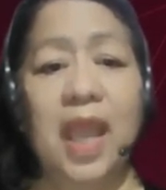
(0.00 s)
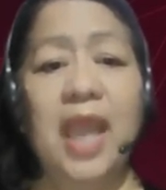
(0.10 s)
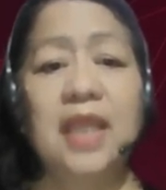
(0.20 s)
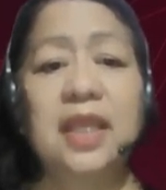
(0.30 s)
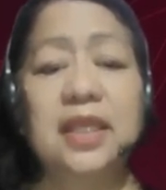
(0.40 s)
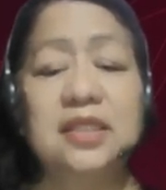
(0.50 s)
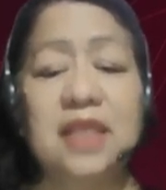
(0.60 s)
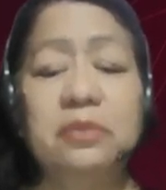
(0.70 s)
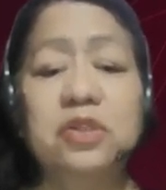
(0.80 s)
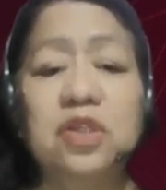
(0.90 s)
and
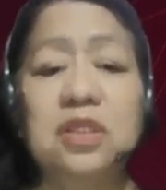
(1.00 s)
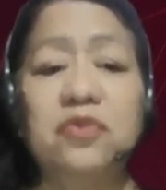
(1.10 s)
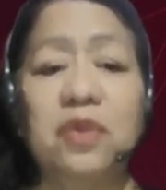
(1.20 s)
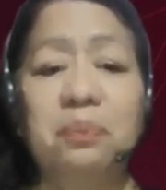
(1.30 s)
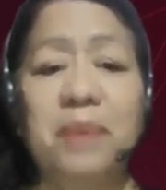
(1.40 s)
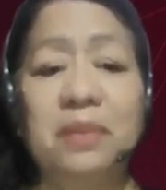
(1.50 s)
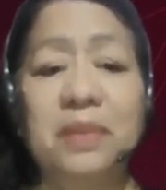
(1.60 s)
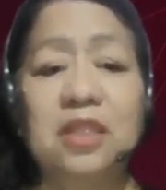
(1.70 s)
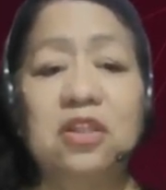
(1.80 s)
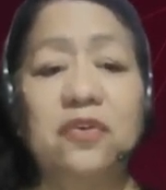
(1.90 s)
exemption from
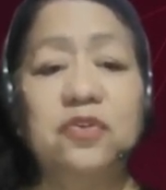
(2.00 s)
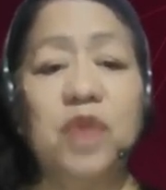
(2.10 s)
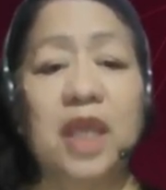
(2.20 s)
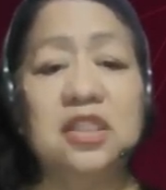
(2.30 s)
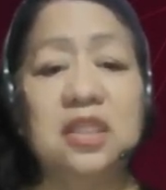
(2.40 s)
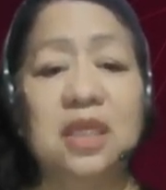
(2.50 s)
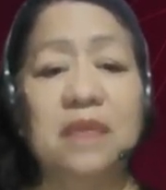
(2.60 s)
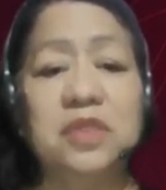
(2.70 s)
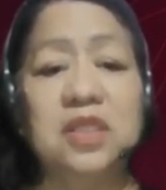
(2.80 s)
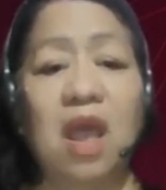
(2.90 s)
payment of
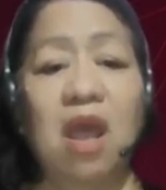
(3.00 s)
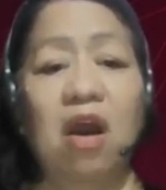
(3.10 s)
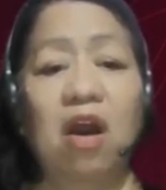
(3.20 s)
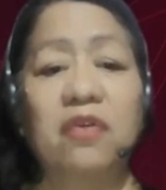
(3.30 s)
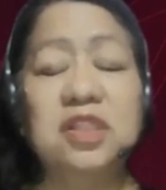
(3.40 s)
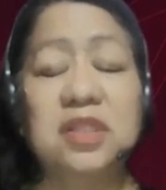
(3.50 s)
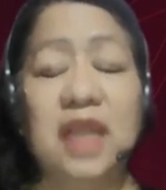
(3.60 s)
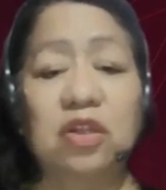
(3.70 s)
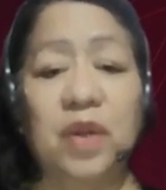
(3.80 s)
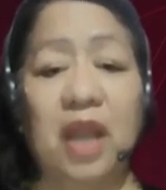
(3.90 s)
transcripts of
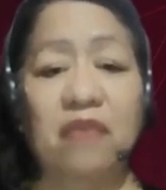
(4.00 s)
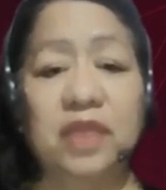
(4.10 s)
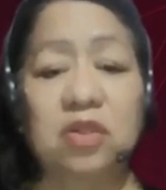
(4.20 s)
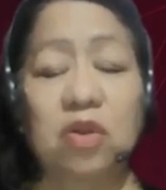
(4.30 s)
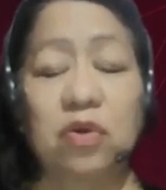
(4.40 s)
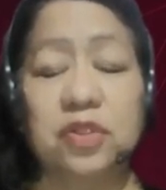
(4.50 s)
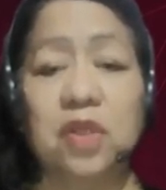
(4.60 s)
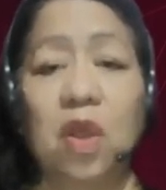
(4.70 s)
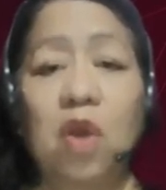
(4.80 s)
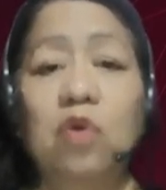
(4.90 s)
stenographic notes,